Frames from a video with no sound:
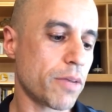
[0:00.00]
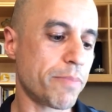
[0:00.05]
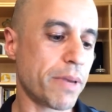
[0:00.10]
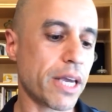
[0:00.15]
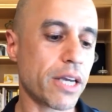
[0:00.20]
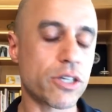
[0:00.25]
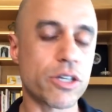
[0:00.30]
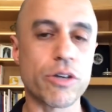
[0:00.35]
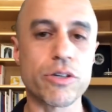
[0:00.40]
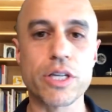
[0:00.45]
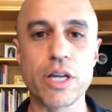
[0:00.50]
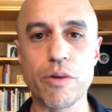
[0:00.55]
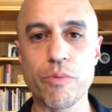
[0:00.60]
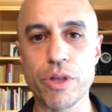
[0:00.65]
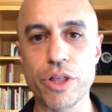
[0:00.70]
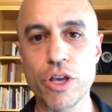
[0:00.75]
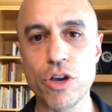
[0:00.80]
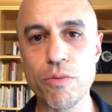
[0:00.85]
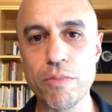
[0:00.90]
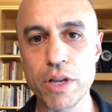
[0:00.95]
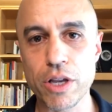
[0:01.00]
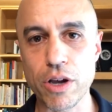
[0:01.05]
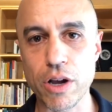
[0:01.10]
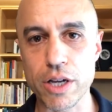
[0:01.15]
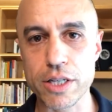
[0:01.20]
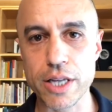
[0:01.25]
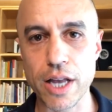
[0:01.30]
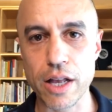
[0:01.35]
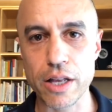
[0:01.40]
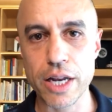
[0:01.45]
being associated with human
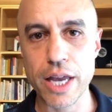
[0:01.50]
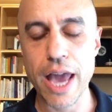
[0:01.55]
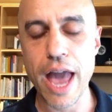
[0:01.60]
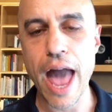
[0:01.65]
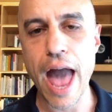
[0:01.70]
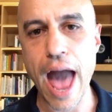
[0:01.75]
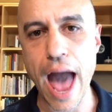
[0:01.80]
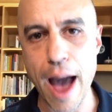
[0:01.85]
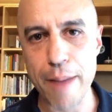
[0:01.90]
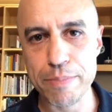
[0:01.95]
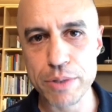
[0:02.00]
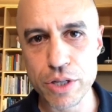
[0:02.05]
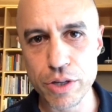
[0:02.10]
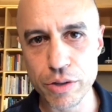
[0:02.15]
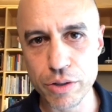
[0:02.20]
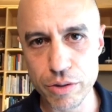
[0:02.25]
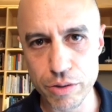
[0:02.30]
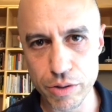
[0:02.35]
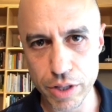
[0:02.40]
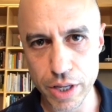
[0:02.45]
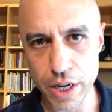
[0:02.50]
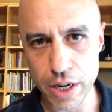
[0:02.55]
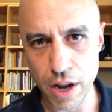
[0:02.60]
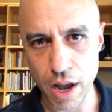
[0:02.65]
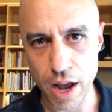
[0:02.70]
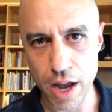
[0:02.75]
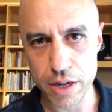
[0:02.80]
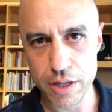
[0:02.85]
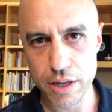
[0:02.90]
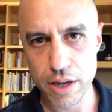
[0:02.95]
causality? Absolutely
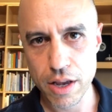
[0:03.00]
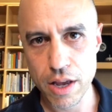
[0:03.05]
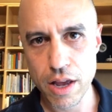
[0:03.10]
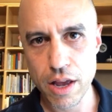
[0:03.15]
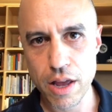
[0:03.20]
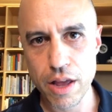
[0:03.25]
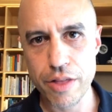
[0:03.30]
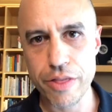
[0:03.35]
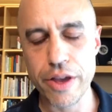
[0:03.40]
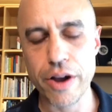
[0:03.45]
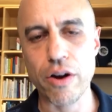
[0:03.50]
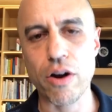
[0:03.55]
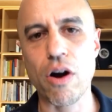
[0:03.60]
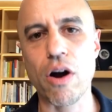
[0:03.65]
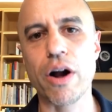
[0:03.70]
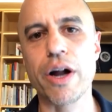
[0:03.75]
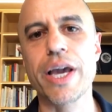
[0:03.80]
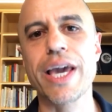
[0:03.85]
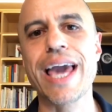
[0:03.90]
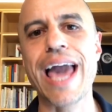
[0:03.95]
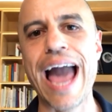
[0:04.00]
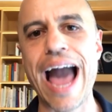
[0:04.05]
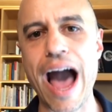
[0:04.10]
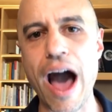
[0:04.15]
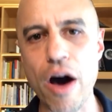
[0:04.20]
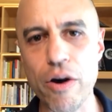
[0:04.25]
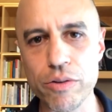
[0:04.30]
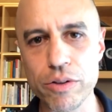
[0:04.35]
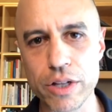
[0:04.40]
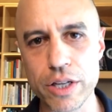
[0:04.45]
not. There are
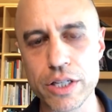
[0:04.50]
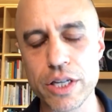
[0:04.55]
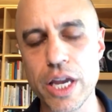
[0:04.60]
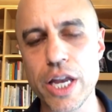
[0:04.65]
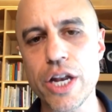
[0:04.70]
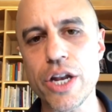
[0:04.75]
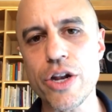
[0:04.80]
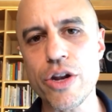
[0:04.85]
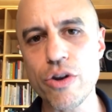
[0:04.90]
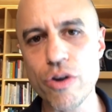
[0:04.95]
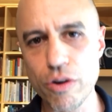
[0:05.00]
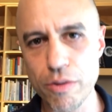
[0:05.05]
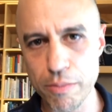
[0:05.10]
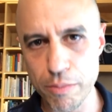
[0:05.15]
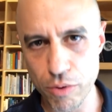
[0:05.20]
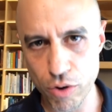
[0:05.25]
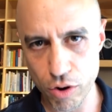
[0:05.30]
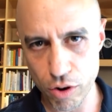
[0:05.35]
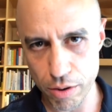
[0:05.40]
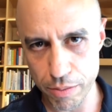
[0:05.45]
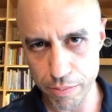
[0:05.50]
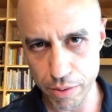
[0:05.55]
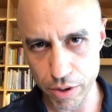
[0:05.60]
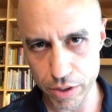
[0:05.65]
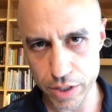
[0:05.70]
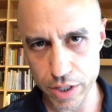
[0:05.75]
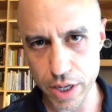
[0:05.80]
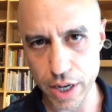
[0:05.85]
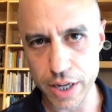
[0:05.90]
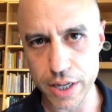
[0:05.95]
countless, innumerable
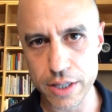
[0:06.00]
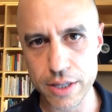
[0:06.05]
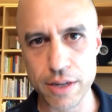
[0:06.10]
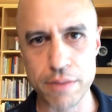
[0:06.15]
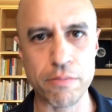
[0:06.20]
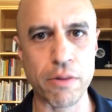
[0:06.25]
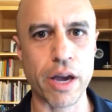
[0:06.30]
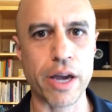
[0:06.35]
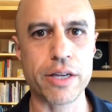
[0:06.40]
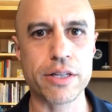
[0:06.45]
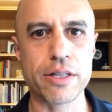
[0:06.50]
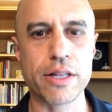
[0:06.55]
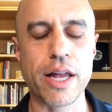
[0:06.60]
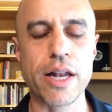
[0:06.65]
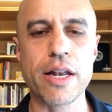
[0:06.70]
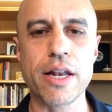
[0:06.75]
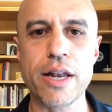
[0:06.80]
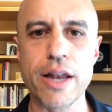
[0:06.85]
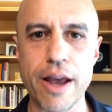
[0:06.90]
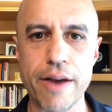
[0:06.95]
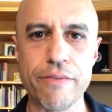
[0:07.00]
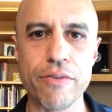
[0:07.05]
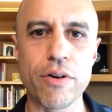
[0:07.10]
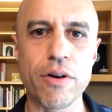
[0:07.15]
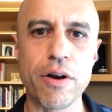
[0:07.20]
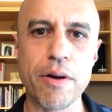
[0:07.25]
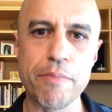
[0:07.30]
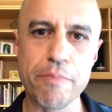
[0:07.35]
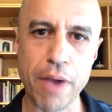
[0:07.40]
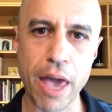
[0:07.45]
studies in mice that
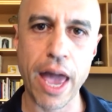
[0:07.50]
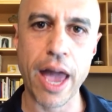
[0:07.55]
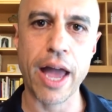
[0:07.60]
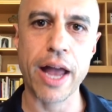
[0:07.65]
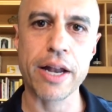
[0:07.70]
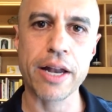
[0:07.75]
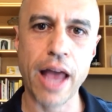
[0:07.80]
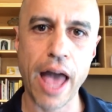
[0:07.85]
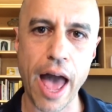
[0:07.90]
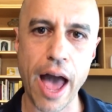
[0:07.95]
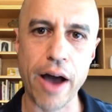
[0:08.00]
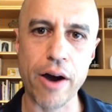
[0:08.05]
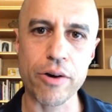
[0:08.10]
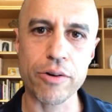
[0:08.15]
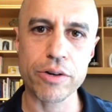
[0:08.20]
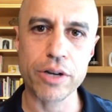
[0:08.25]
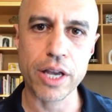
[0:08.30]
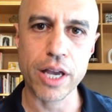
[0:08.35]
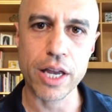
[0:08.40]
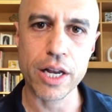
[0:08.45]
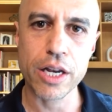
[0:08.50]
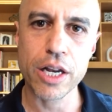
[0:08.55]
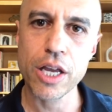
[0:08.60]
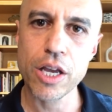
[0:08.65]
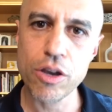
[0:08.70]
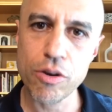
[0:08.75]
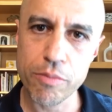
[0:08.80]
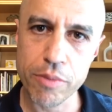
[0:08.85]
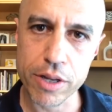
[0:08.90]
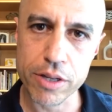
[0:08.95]
never pan out in
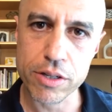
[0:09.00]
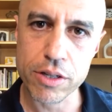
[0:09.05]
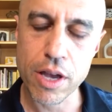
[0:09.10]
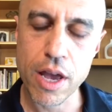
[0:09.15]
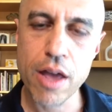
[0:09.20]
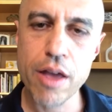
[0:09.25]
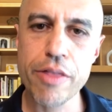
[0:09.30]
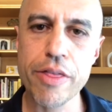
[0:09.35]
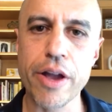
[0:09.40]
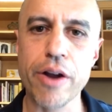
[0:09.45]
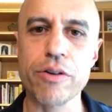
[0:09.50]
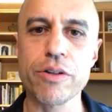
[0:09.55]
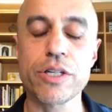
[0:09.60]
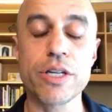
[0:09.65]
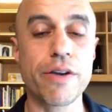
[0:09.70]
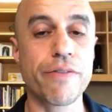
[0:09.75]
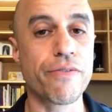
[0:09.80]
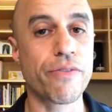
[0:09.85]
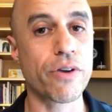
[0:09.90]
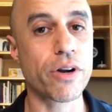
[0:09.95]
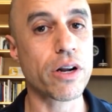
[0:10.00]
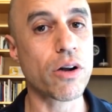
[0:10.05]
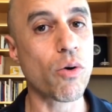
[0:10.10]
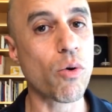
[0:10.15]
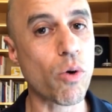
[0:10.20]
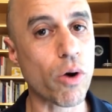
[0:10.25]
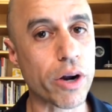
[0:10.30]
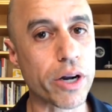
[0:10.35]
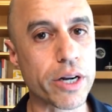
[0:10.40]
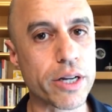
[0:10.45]
humans. They are different
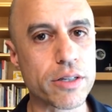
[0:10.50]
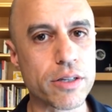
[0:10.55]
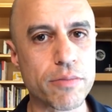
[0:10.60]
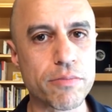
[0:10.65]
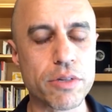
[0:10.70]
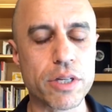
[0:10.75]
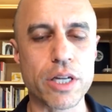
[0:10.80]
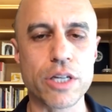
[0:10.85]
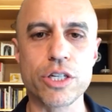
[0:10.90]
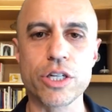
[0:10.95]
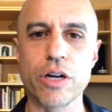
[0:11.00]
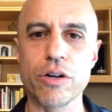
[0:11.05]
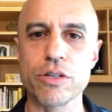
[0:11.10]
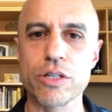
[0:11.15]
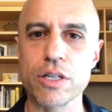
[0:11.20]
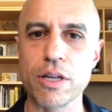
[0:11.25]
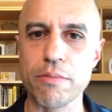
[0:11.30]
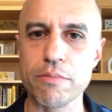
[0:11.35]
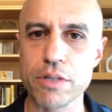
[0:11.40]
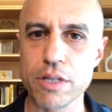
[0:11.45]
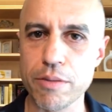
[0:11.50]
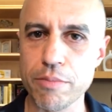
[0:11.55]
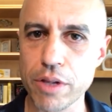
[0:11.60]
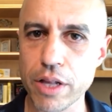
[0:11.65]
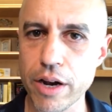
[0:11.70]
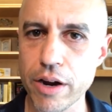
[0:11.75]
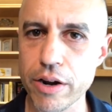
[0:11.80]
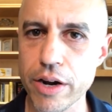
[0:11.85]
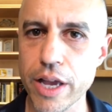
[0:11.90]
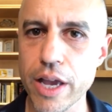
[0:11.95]
organisms. They share some
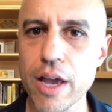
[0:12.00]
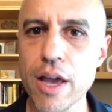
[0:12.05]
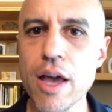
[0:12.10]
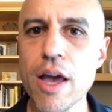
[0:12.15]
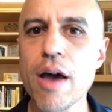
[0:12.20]
similarity,